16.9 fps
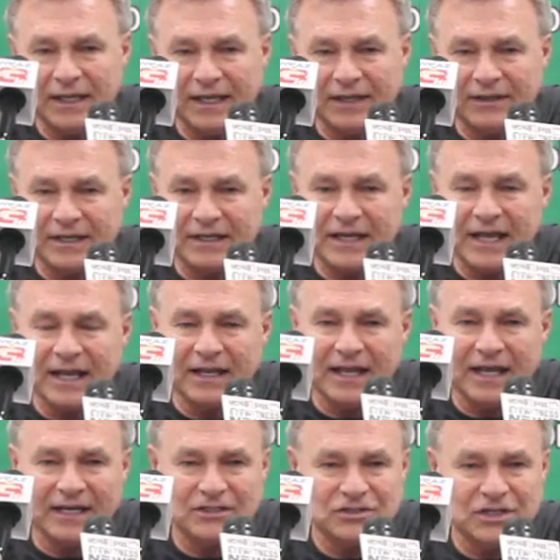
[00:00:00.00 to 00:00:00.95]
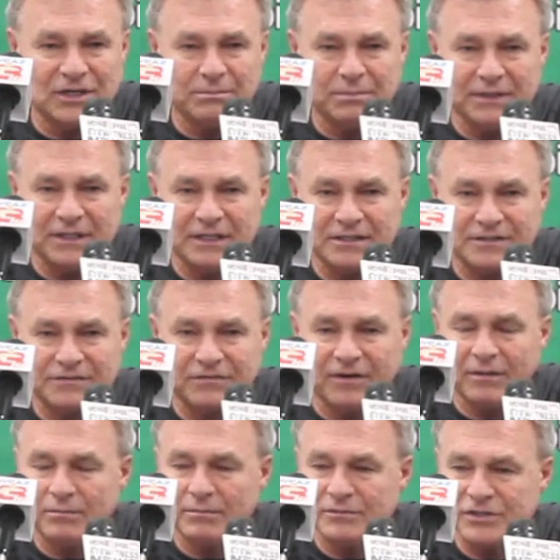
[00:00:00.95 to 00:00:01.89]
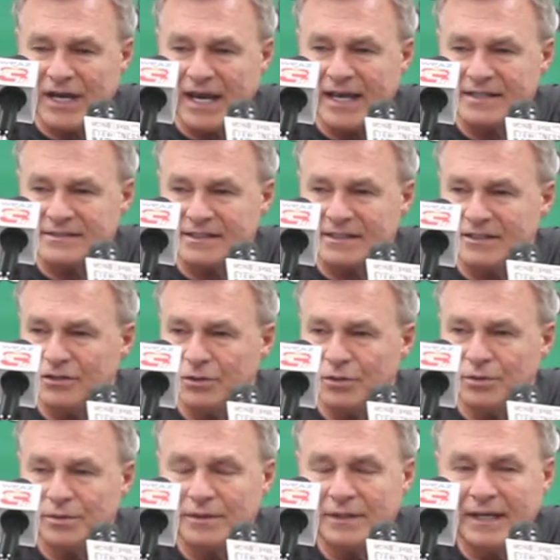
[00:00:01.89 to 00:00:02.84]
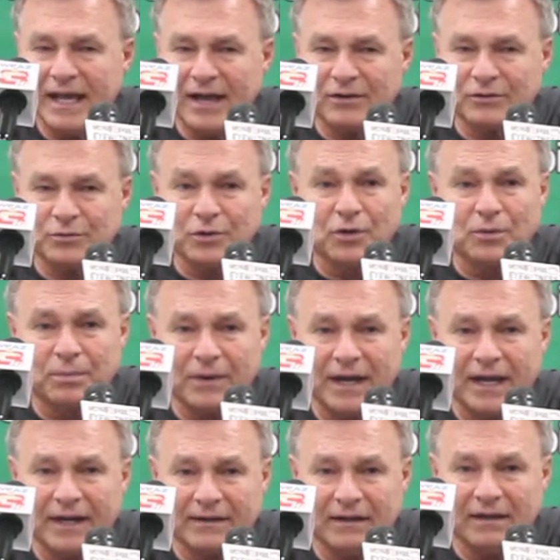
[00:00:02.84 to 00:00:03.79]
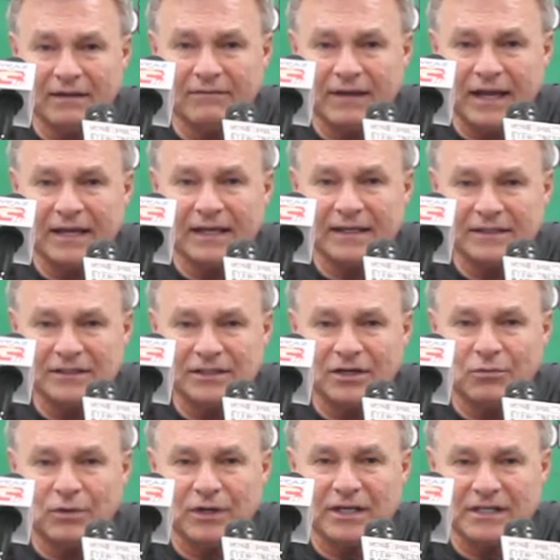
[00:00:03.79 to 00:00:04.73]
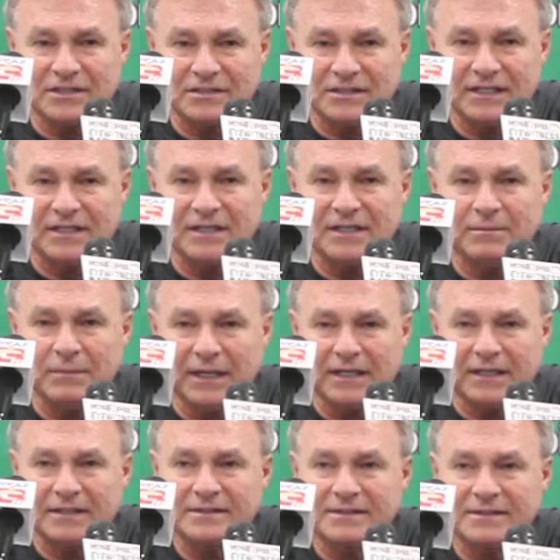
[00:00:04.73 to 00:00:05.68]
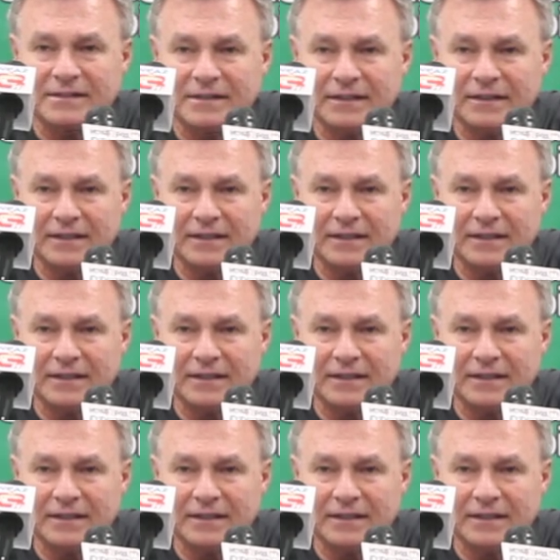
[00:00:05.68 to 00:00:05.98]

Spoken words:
And then got a lot of chip-ins from Jansen, who I was real proud of. You know, went extended minutes.